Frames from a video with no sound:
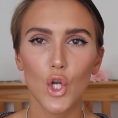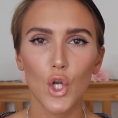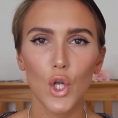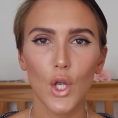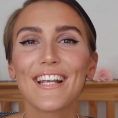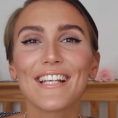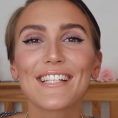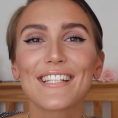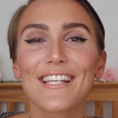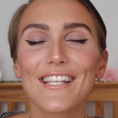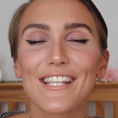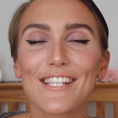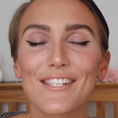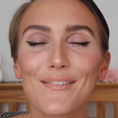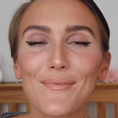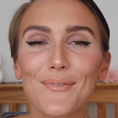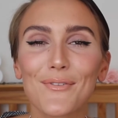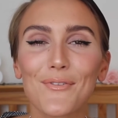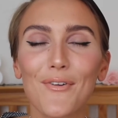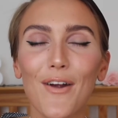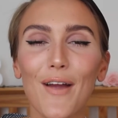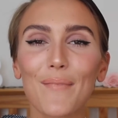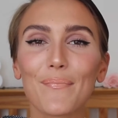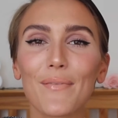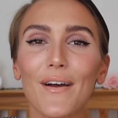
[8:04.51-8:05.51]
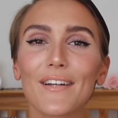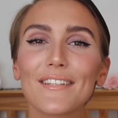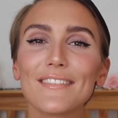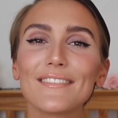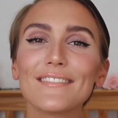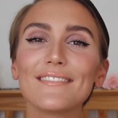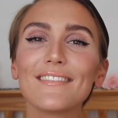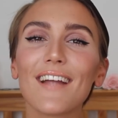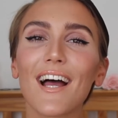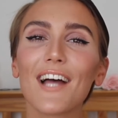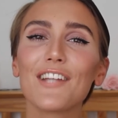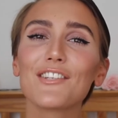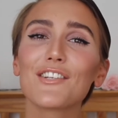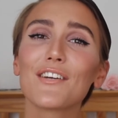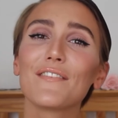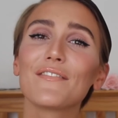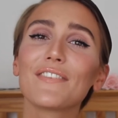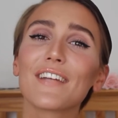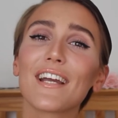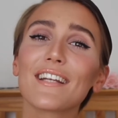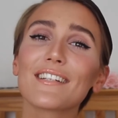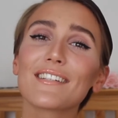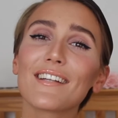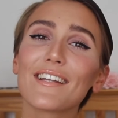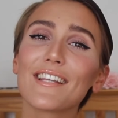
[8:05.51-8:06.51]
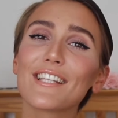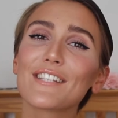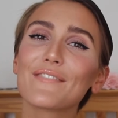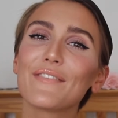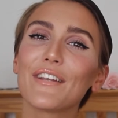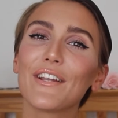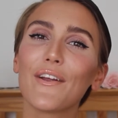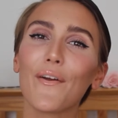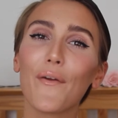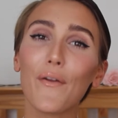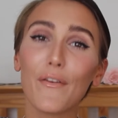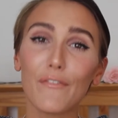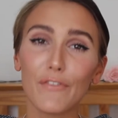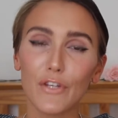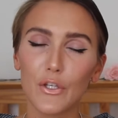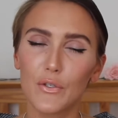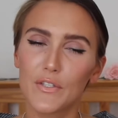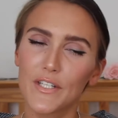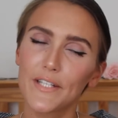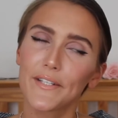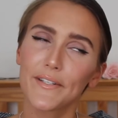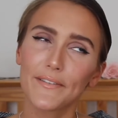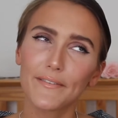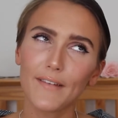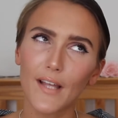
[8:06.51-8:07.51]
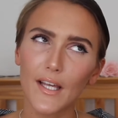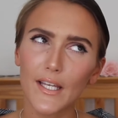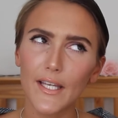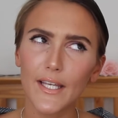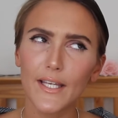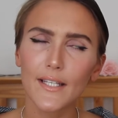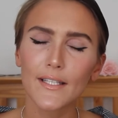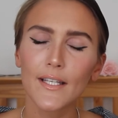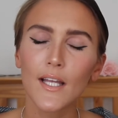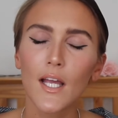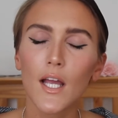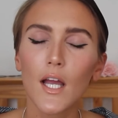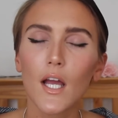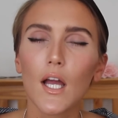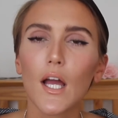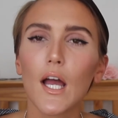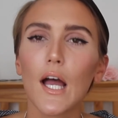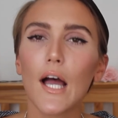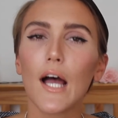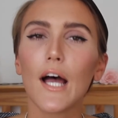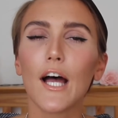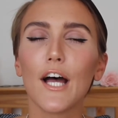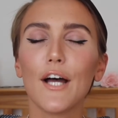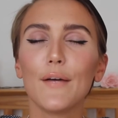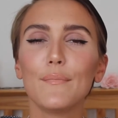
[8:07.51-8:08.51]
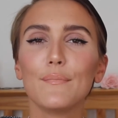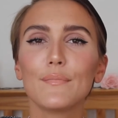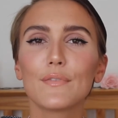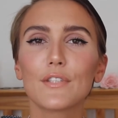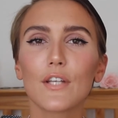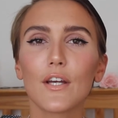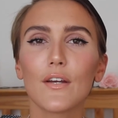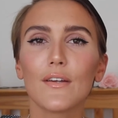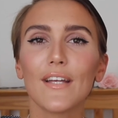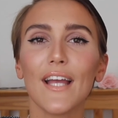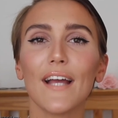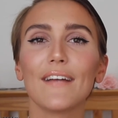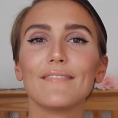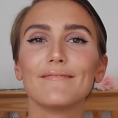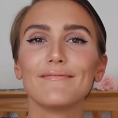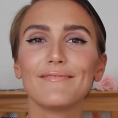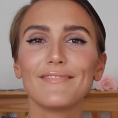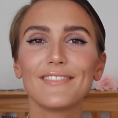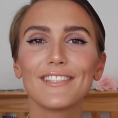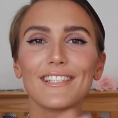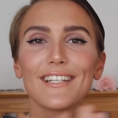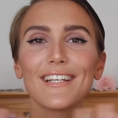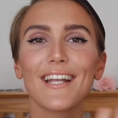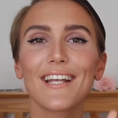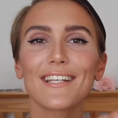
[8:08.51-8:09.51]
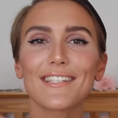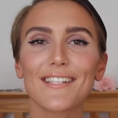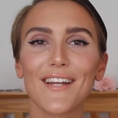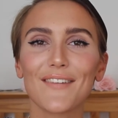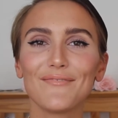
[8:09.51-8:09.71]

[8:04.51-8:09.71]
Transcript: Please hit the subscribe button and don't forget to like this video if you did like it. So yeah, see you next